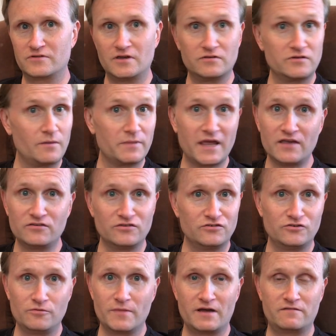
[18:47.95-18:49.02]
in some
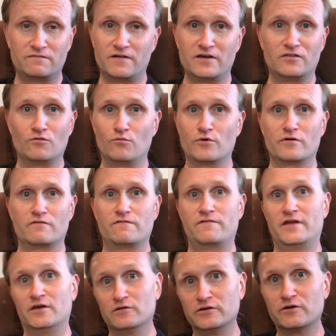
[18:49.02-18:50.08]
cases, you might find the word
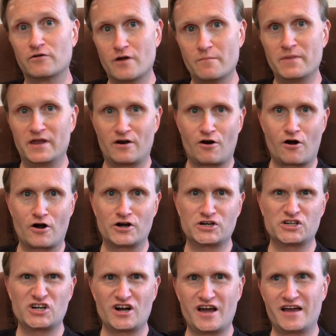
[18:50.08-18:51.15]
failure a bit harsh.